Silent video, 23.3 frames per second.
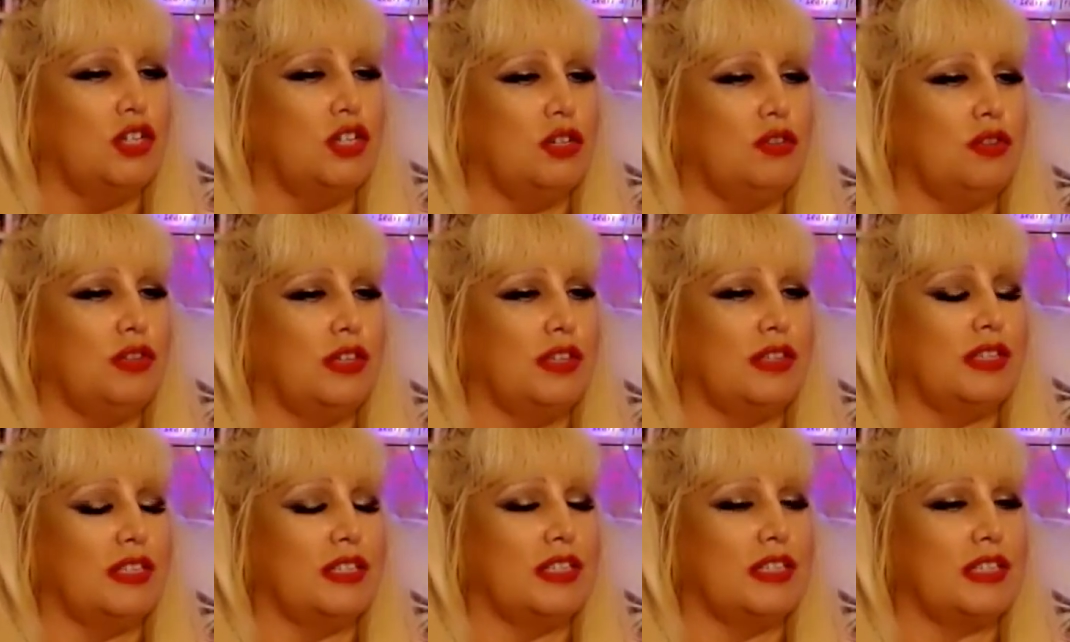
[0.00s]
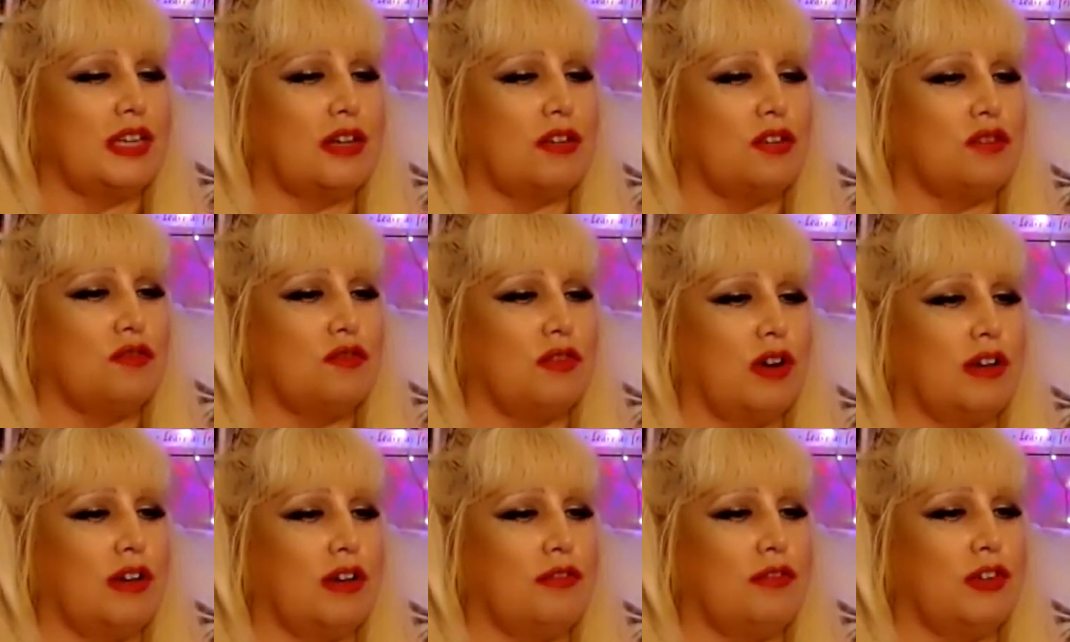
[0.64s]
Do you think this sounds
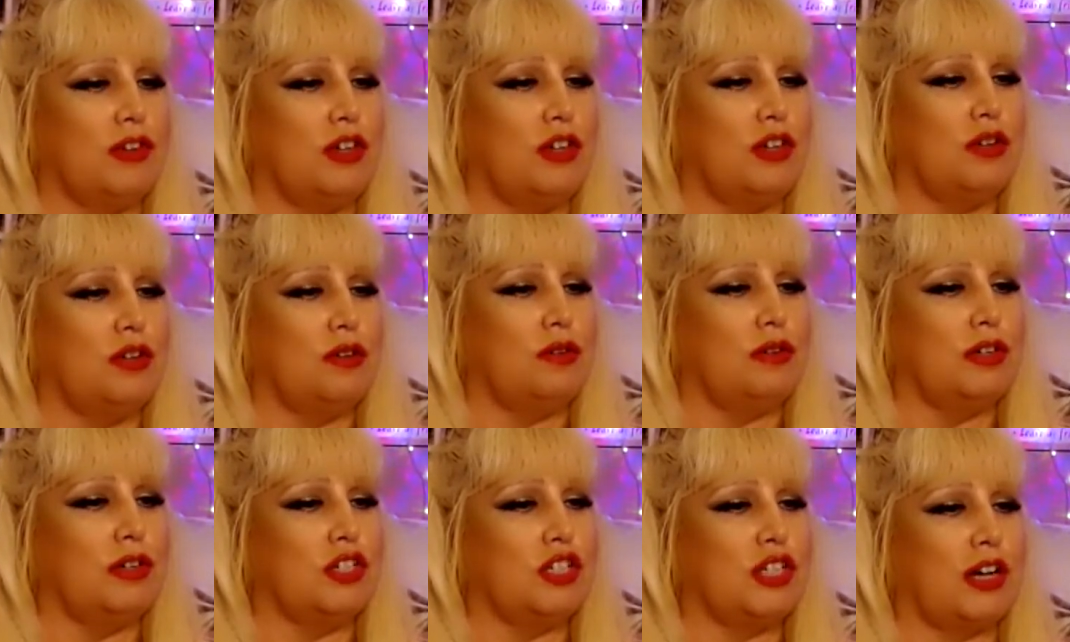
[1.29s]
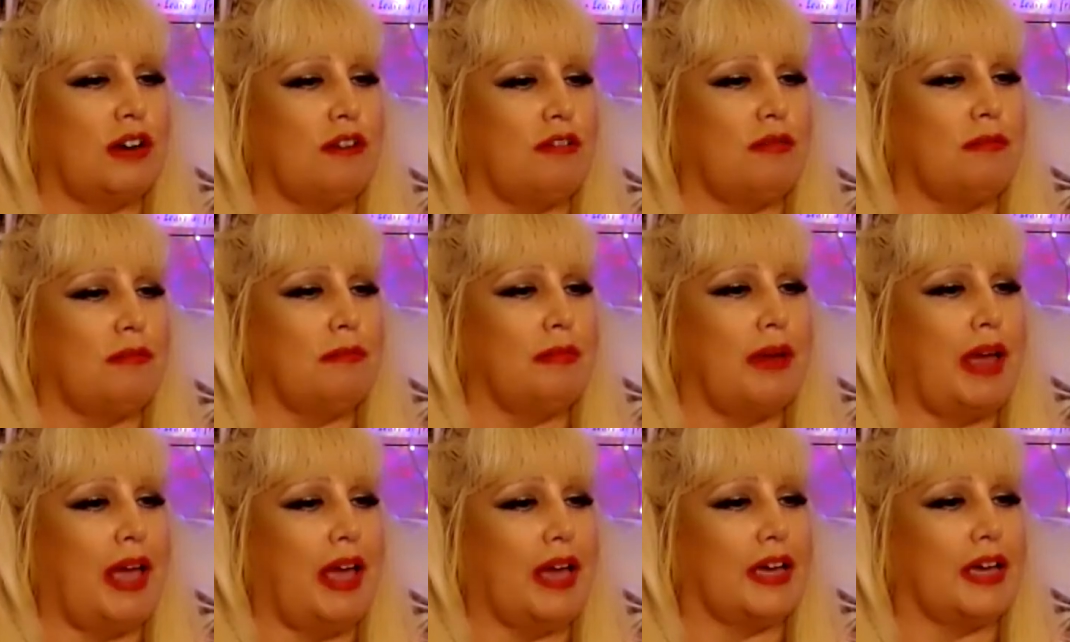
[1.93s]
right for you, Sharon
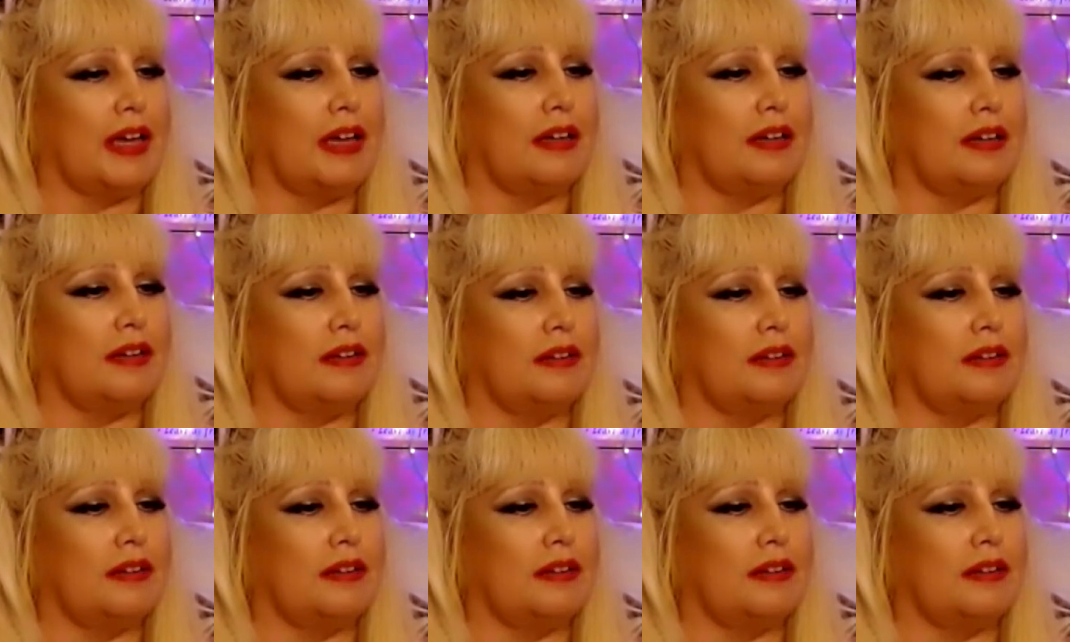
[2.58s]
Beck?